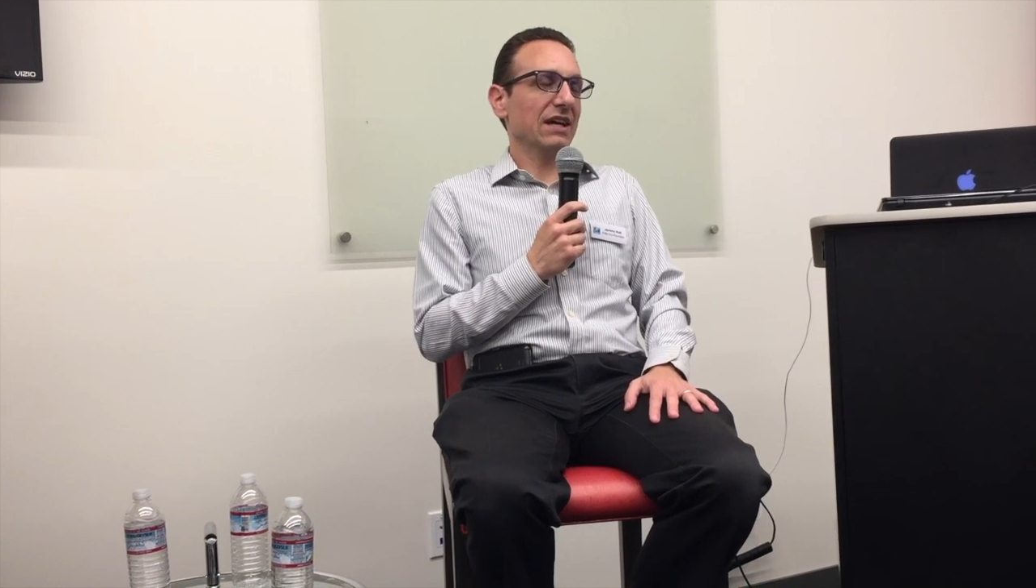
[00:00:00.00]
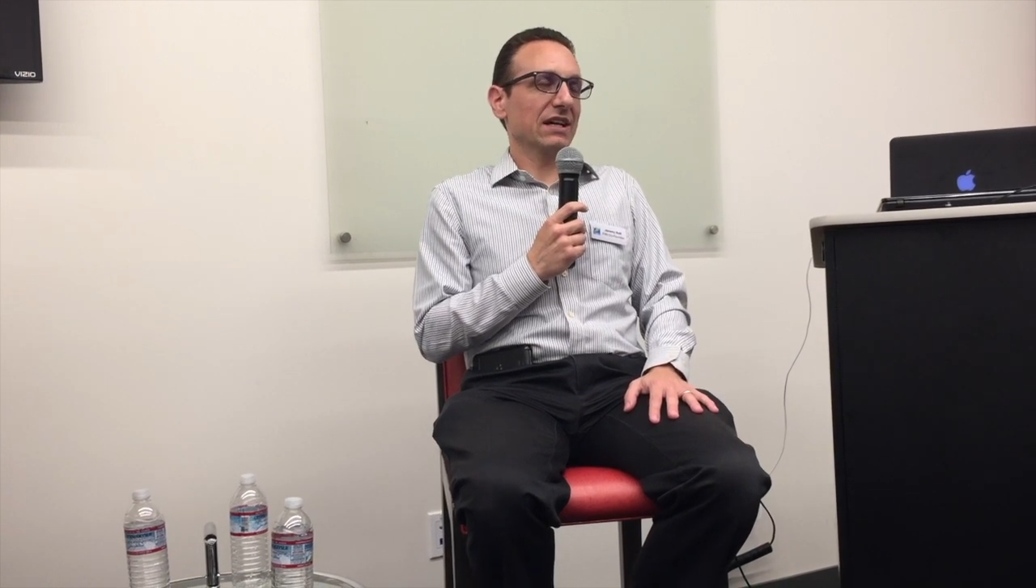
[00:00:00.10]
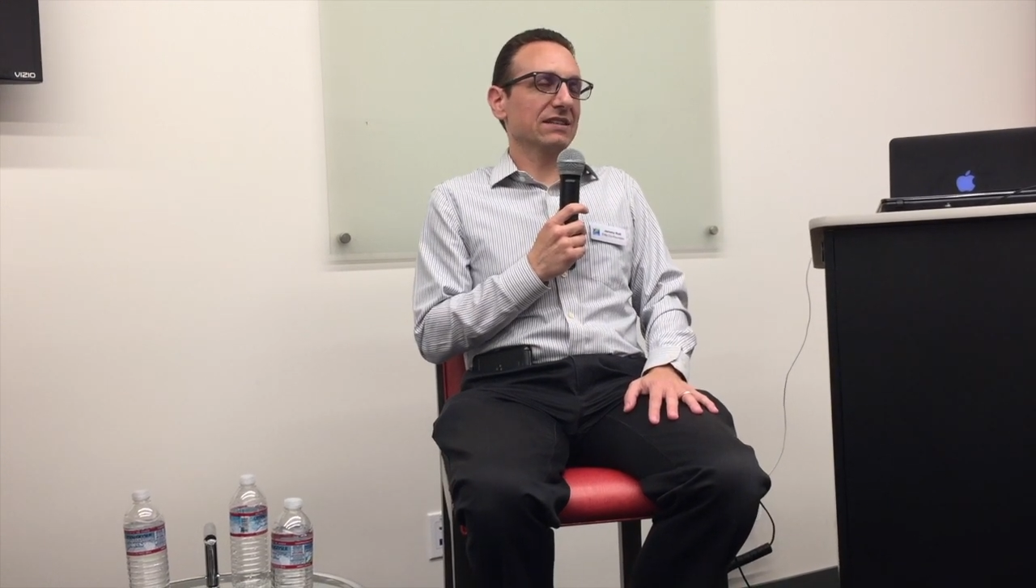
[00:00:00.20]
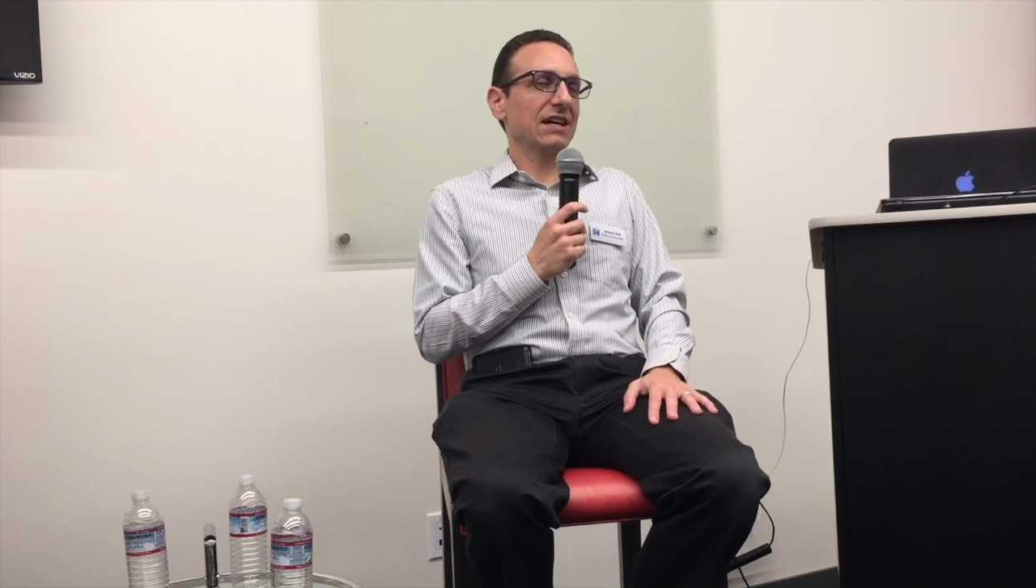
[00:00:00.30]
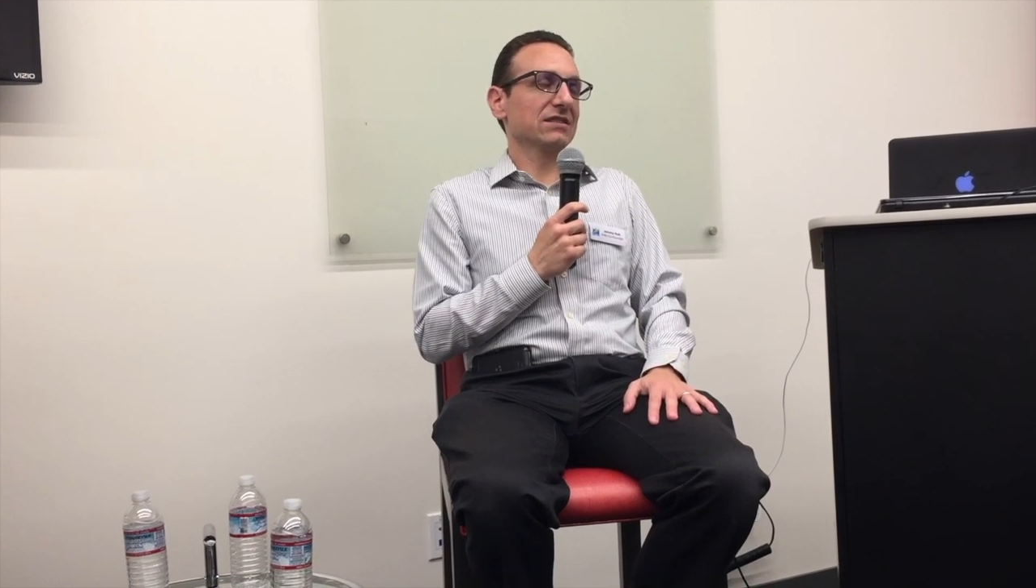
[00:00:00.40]

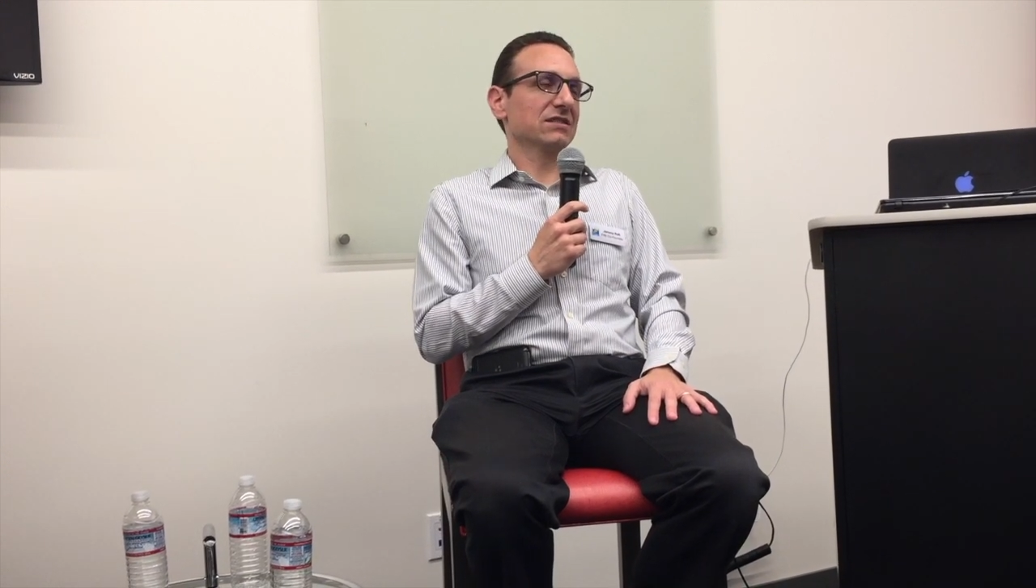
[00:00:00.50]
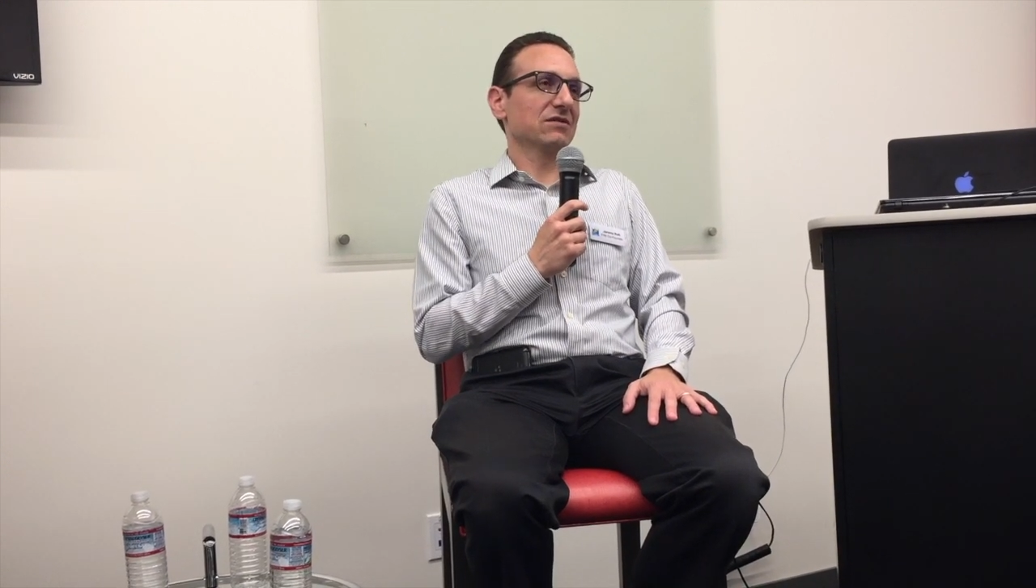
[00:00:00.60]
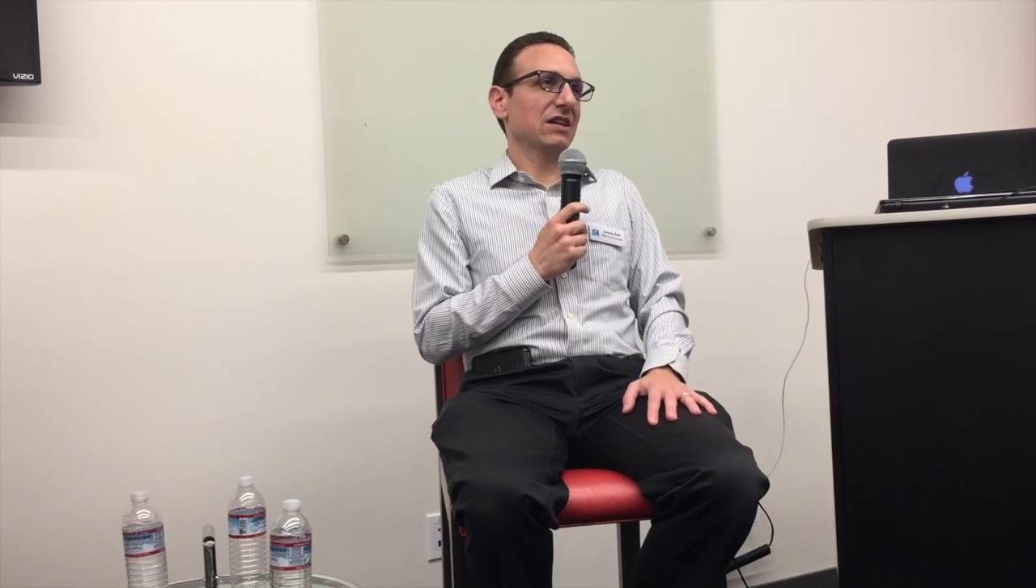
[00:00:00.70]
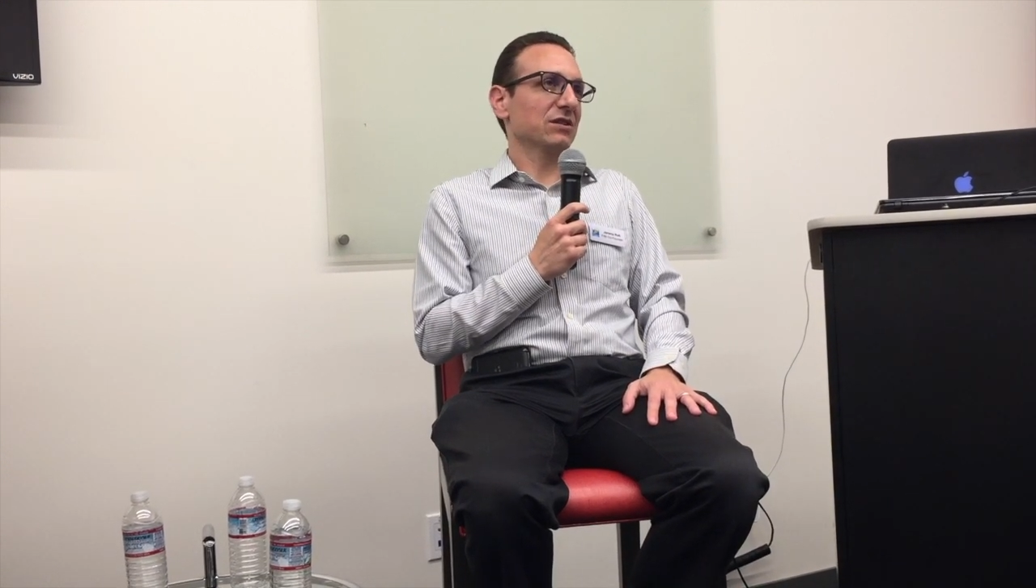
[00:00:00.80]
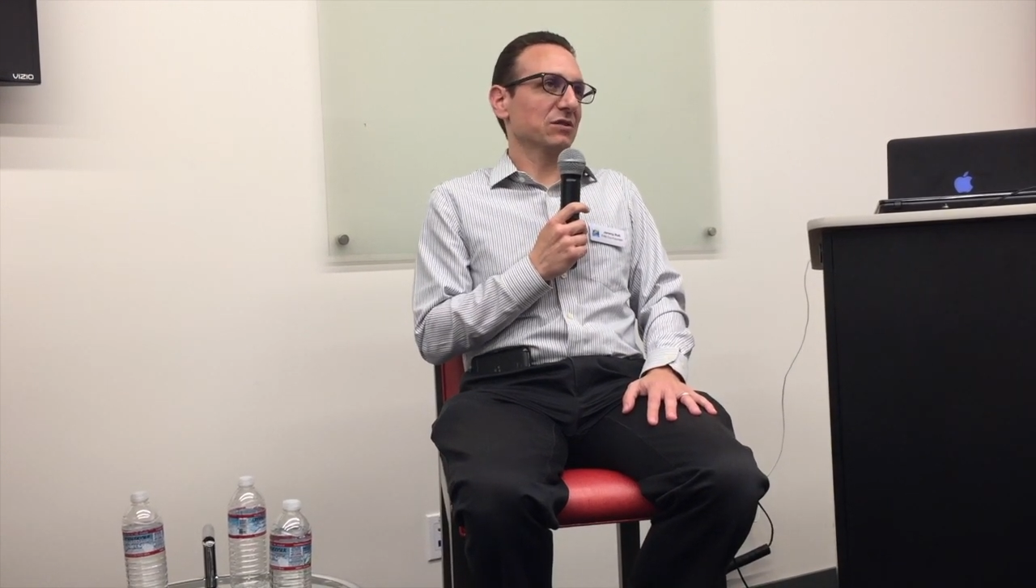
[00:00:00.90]
X thousands
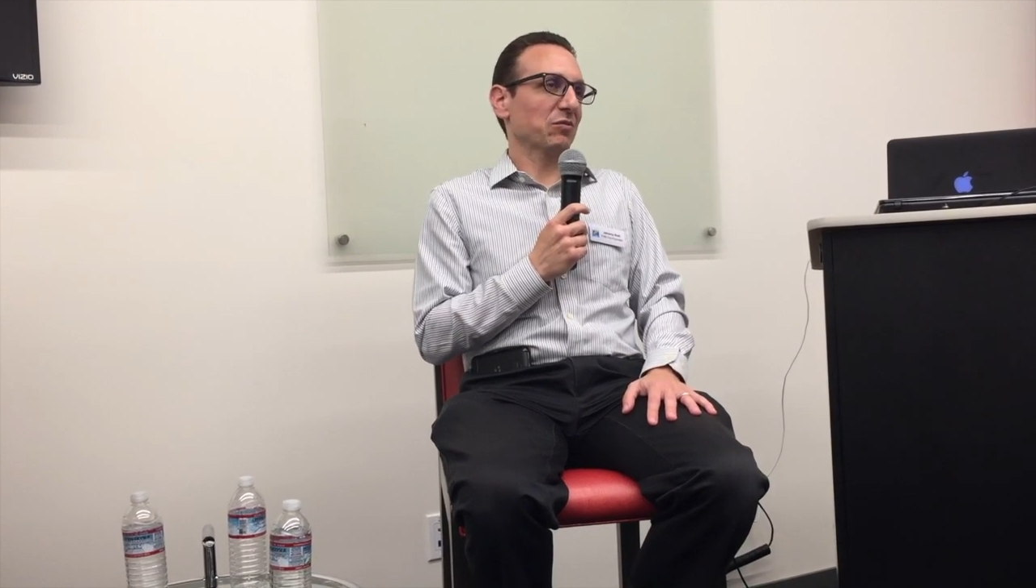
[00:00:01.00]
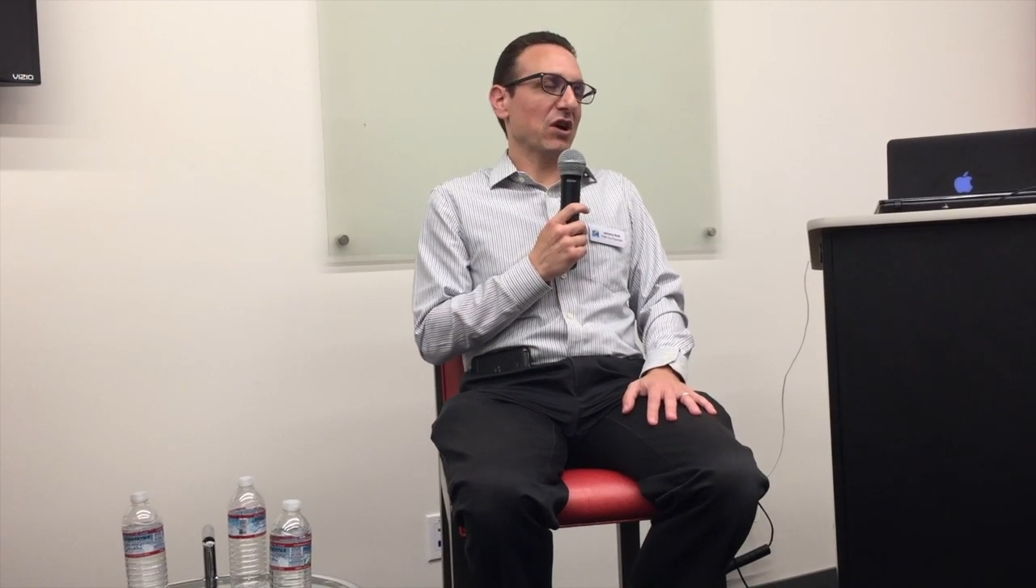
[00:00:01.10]
of dollars